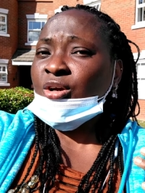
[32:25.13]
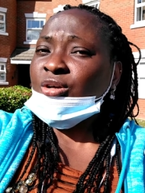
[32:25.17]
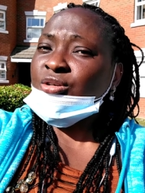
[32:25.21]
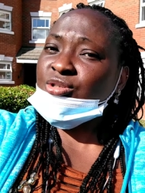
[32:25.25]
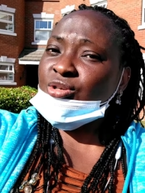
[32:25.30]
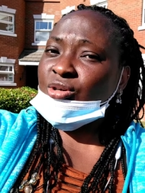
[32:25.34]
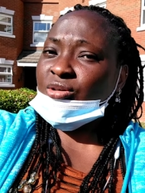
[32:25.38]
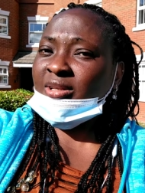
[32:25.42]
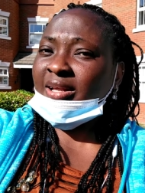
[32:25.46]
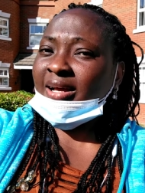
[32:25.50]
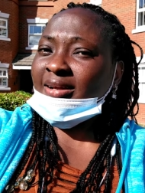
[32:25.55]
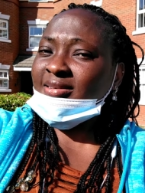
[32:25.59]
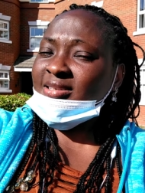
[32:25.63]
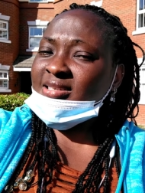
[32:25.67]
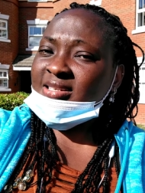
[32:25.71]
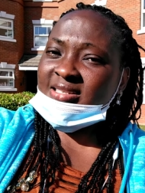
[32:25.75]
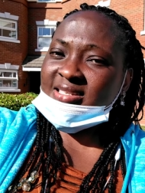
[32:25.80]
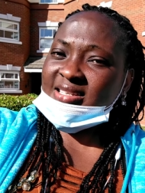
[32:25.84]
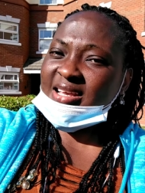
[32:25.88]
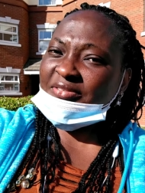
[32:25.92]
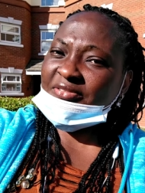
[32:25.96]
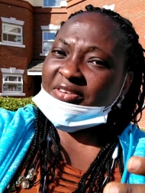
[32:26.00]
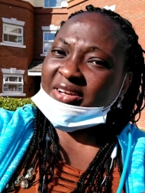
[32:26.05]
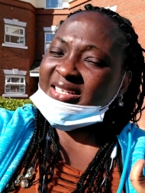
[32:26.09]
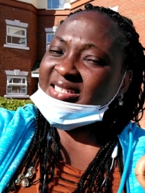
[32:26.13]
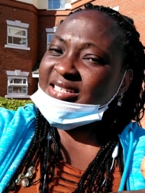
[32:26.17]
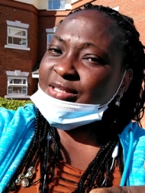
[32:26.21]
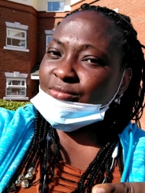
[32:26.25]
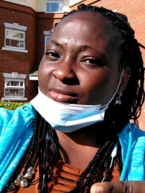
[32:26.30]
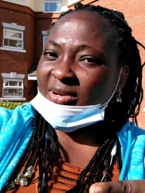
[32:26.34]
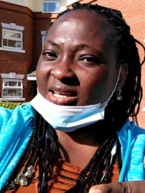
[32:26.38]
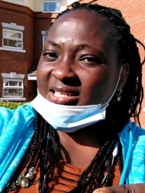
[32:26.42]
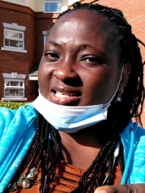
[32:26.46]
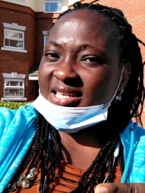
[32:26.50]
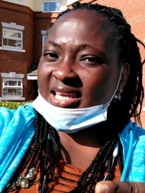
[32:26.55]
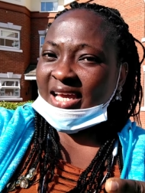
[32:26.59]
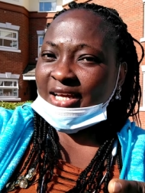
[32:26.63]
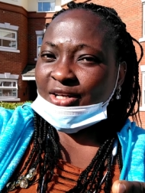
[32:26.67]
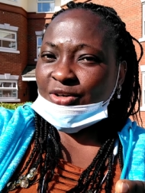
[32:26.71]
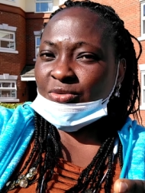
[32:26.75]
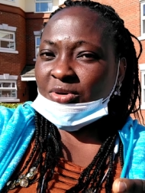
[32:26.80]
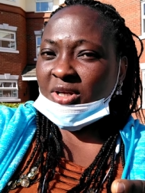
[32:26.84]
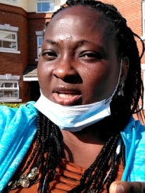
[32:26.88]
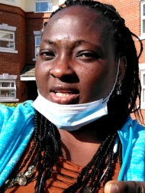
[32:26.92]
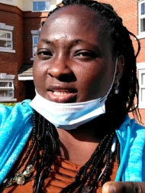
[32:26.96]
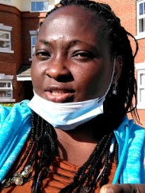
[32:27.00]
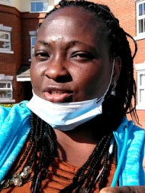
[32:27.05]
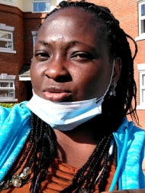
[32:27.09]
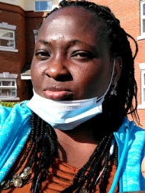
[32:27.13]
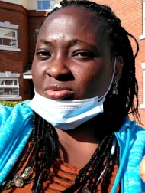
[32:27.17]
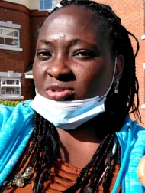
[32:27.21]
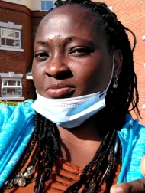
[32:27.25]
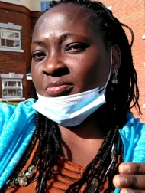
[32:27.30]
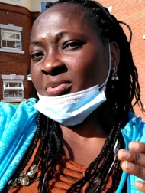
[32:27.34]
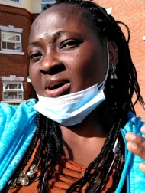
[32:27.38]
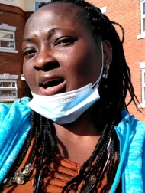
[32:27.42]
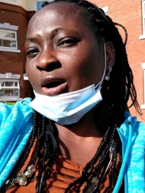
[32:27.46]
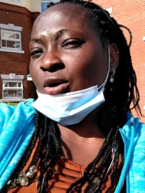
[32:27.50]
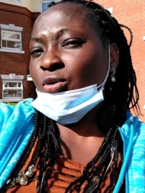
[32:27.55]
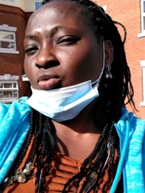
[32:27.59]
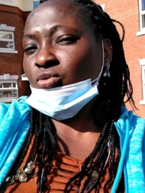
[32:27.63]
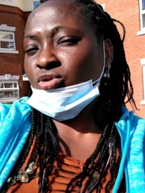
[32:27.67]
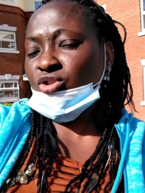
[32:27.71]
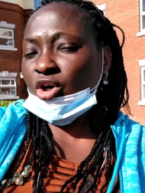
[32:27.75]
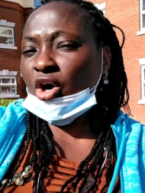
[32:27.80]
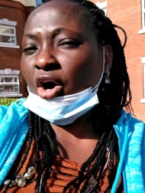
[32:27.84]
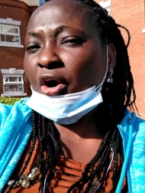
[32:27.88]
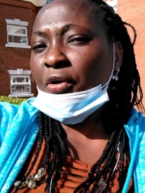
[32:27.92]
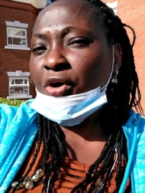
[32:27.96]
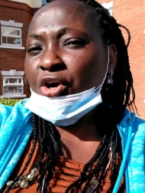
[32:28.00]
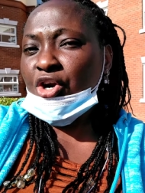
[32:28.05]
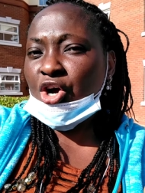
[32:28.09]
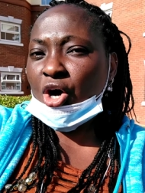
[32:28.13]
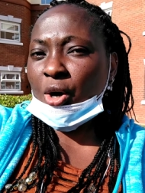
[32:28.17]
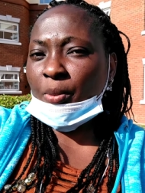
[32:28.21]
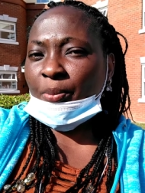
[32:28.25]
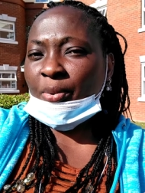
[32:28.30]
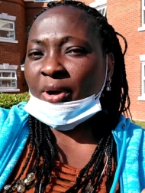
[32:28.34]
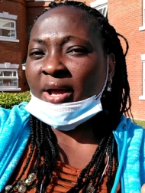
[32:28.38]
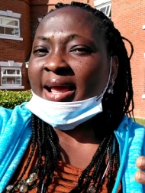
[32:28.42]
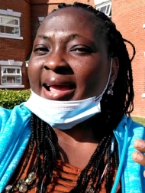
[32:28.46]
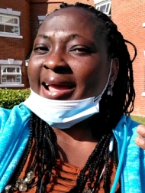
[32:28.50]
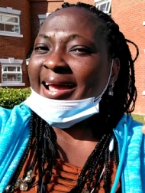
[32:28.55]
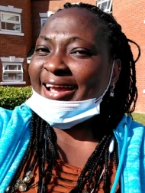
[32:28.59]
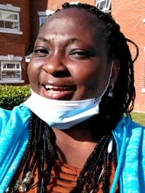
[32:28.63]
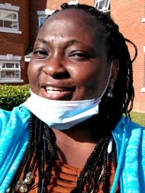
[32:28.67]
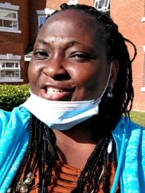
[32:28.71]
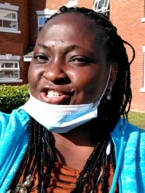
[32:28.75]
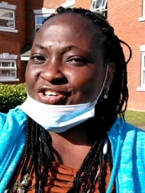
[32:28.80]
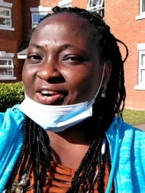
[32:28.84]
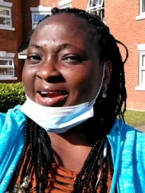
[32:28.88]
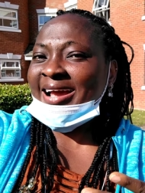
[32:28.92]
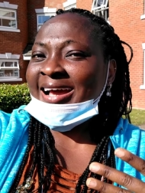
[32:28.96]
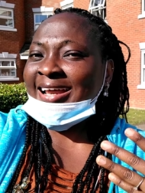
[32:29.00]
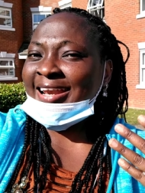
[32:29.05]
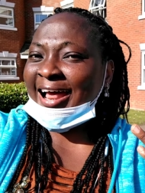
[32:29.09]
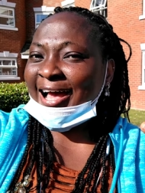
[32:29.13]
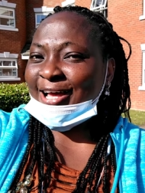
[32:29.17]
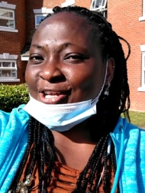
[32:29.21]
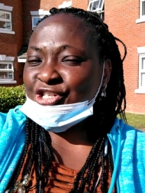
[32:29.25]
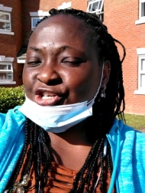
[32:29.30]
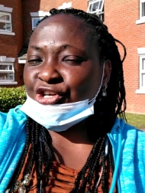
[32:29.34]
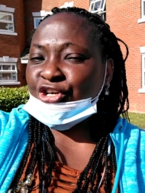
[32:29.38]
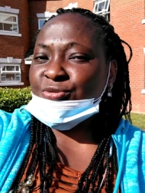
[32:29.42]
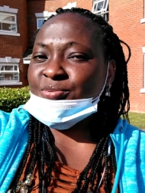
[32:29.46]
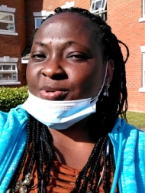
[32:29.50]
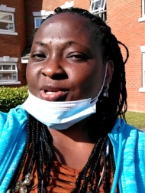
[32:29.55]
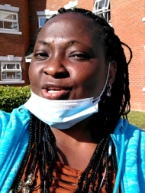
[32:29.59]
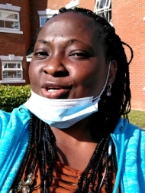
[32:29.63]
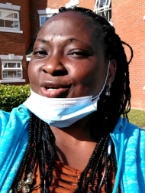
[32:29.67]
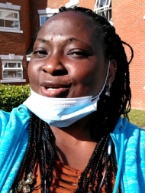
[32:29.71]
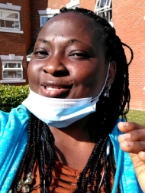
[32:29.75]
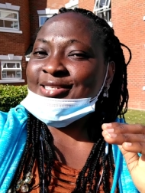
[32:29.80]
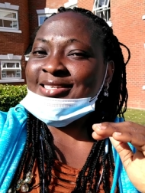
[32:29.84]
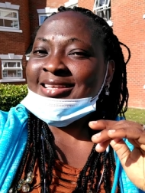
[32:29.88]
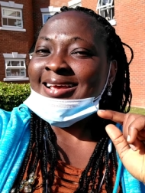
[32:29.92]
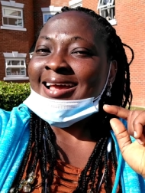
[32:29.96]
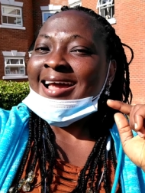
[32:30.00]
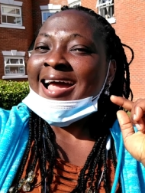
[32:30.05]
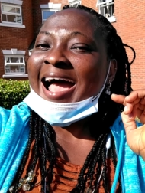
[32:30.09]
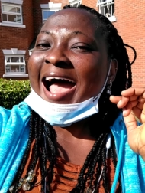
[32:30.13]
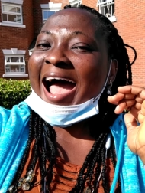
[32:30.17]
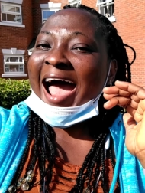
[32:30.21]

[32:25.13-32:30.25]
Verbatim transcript: So now this is affecting my schedule a little bit, but I would hurry up and try and adjust because